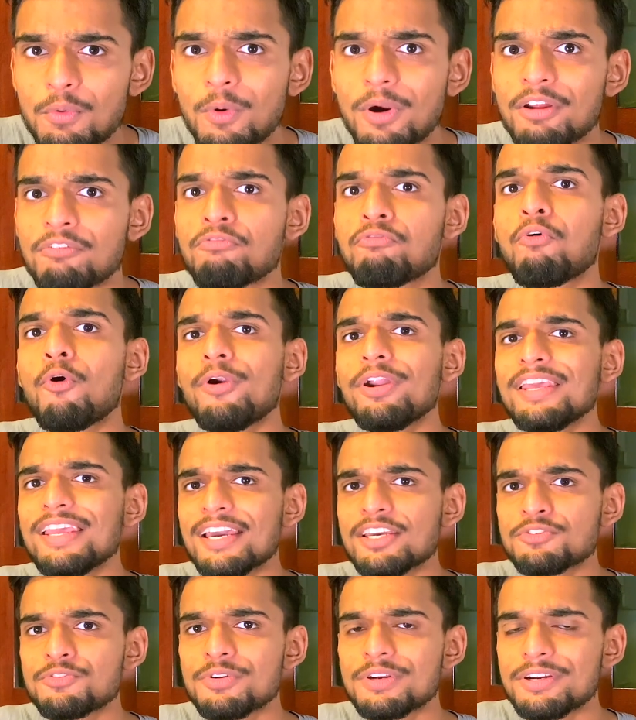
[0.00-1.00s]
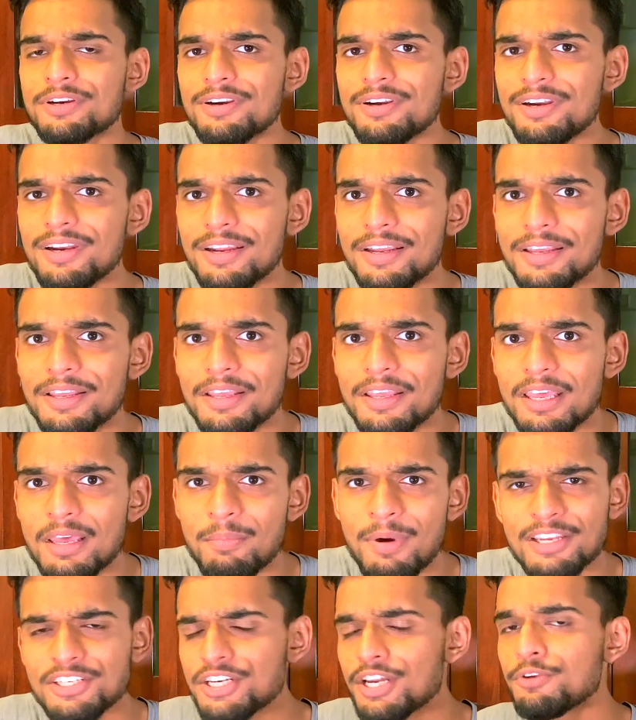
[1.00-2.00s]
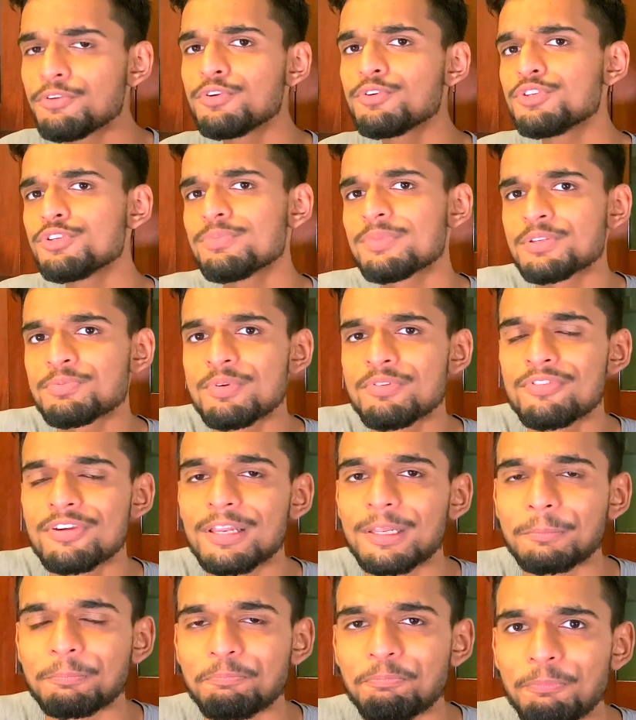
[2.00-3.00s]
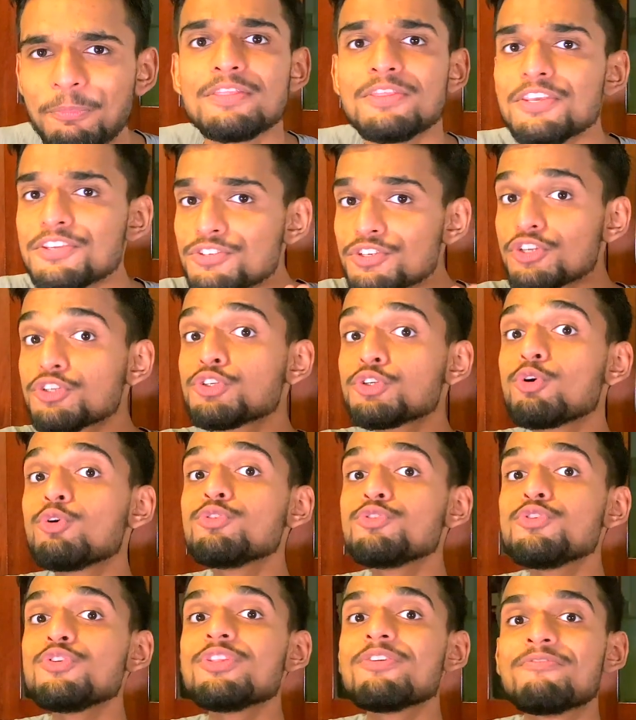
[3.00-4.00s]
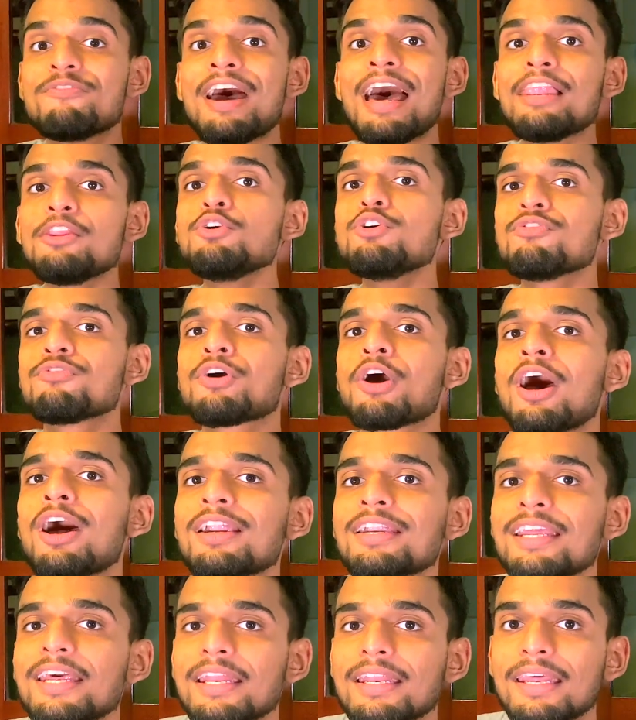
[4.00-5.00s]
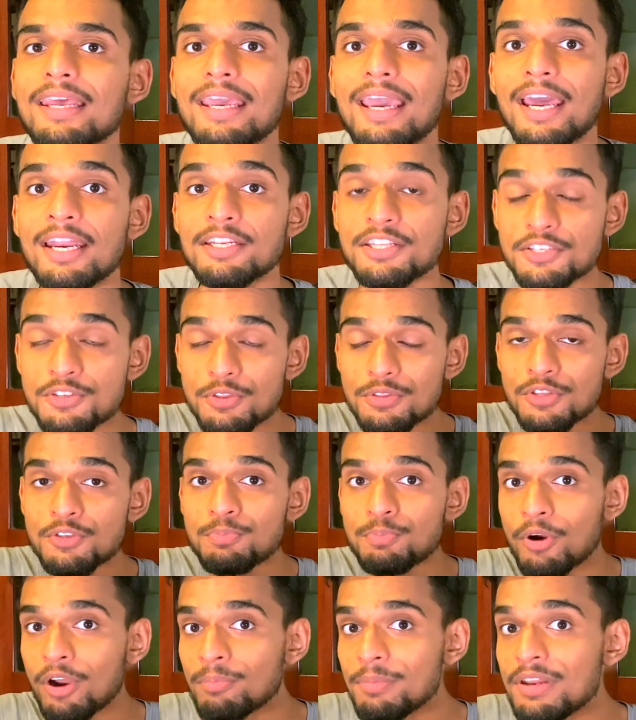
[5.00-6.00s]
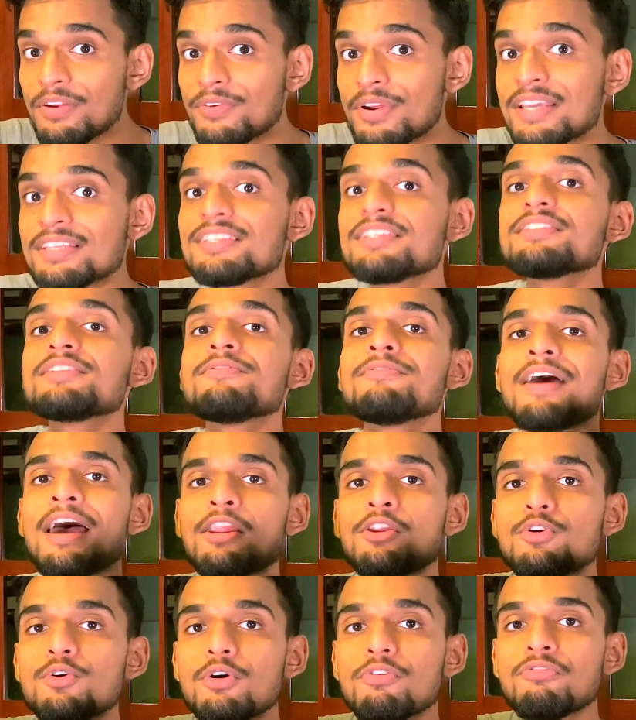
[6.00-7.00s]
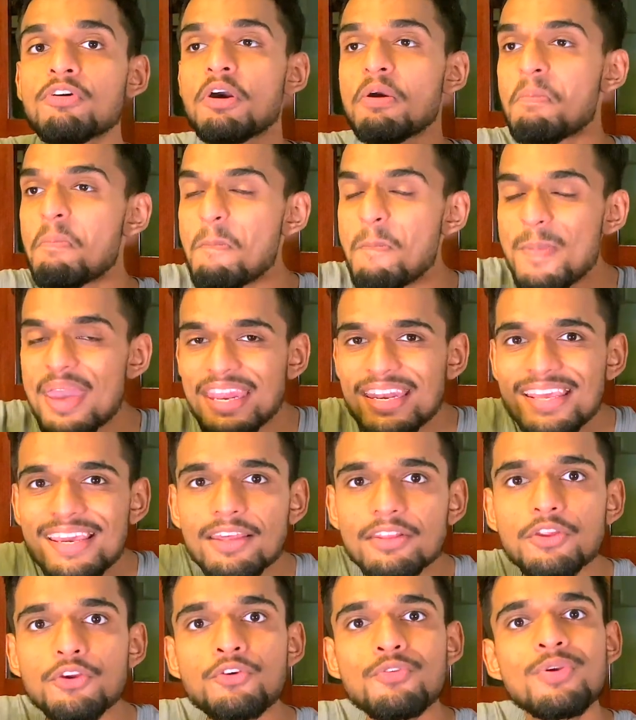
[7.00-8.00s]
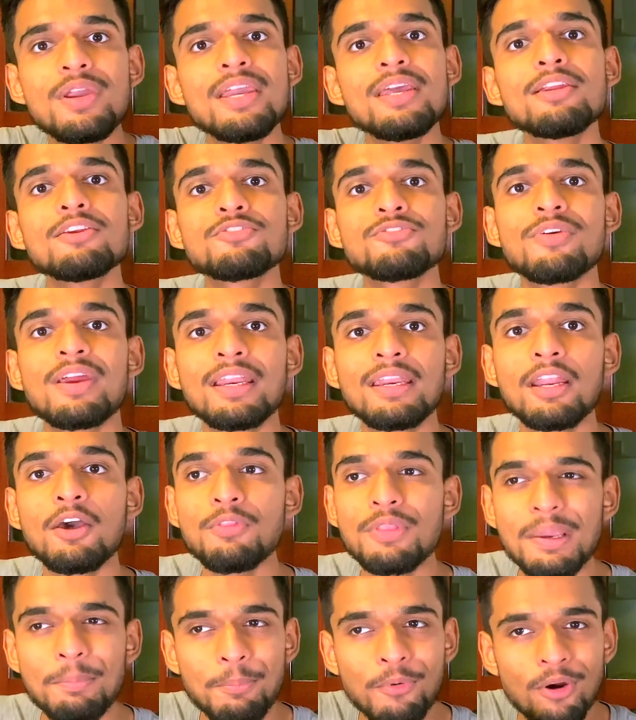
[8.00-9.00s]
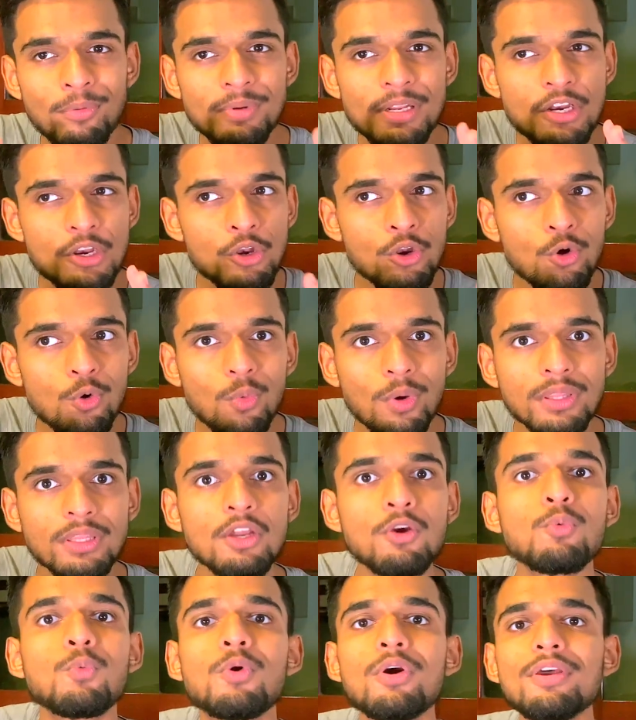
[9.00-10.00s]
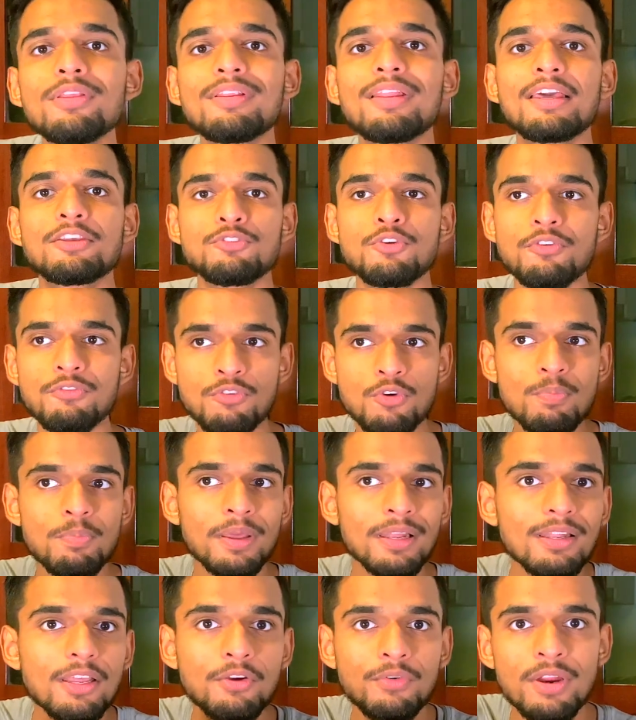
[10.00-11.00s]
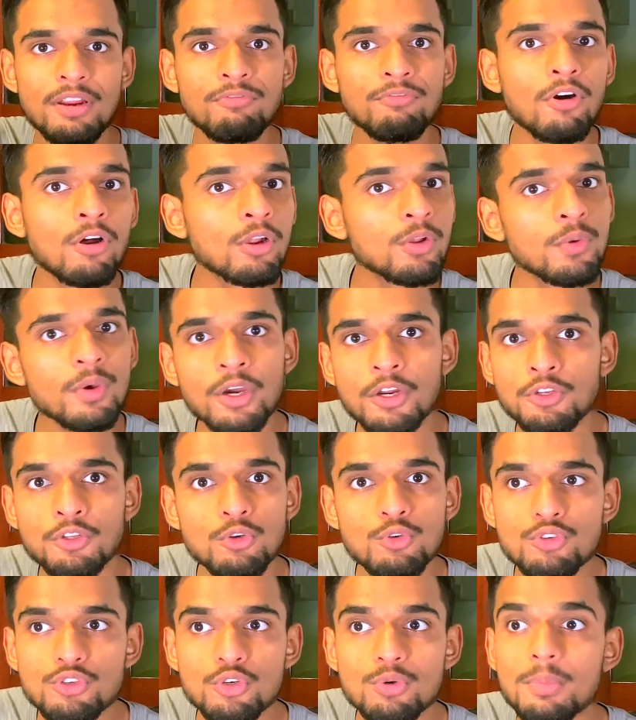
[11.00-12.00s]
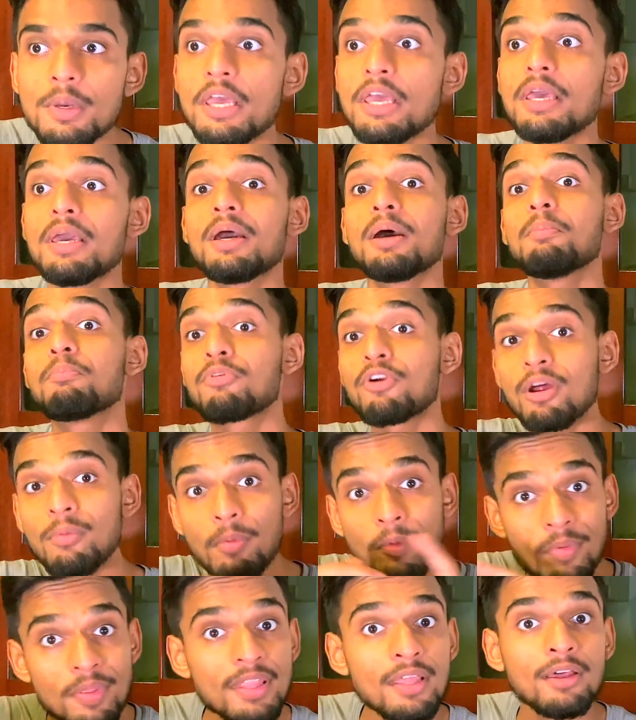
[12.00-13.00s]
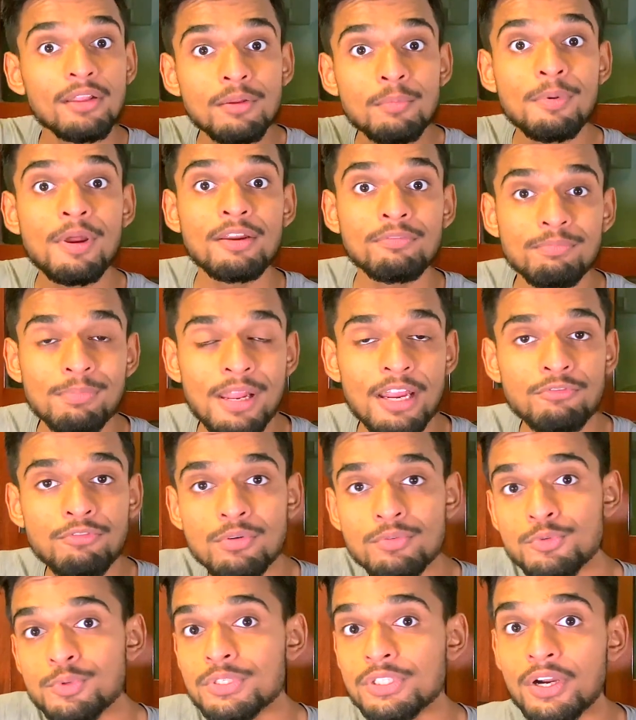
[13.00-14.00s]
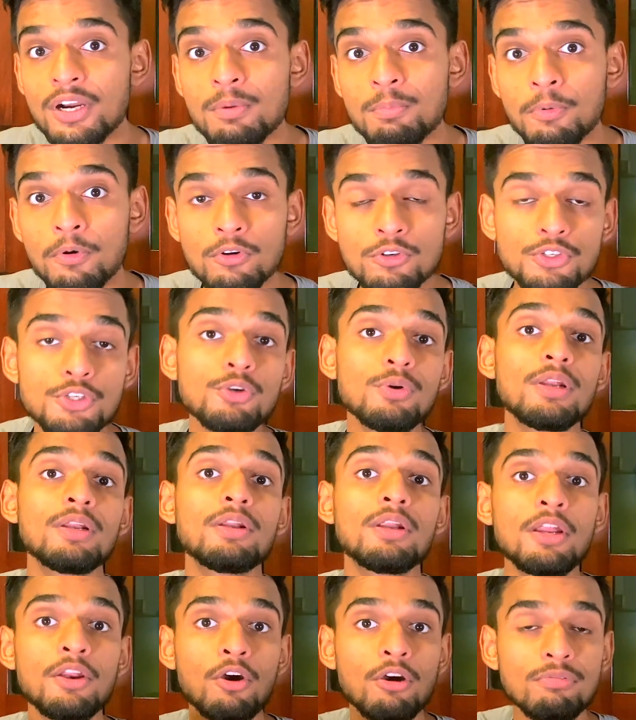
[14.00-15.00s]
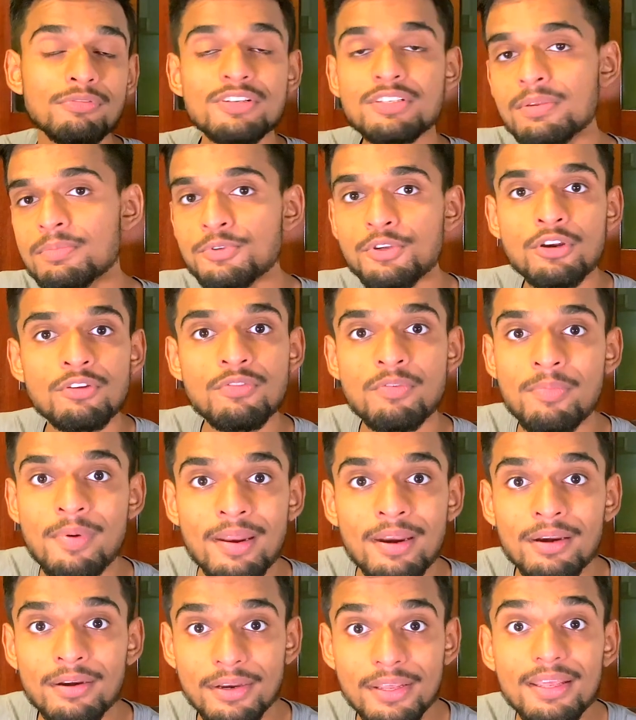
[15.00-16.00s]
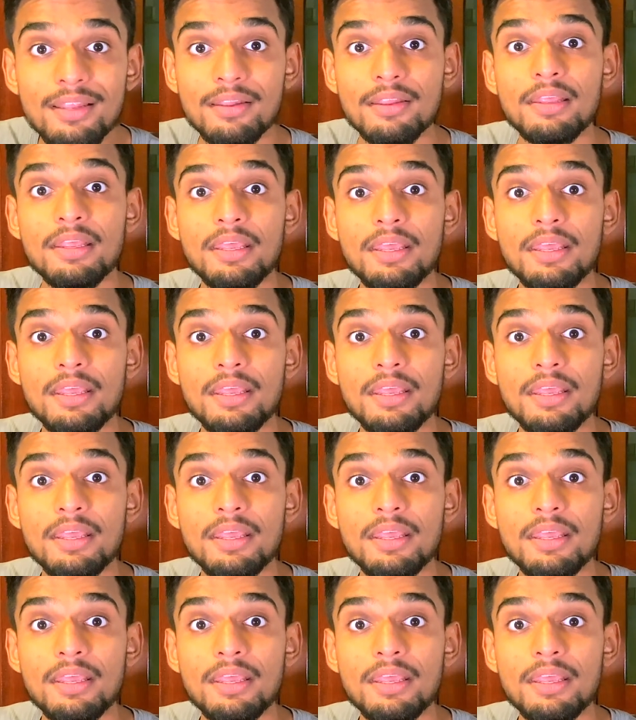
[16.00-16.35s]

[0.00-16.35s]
what, a 40x return? Imagine how YouTube must be feeling. This just shows you the value of content, and this probably raises the value of many other creators right now. They probably know what they're worth. Like, so if you build a great following on YouTube, probably the other platforms would try to poach you and offer some sort of a better deal.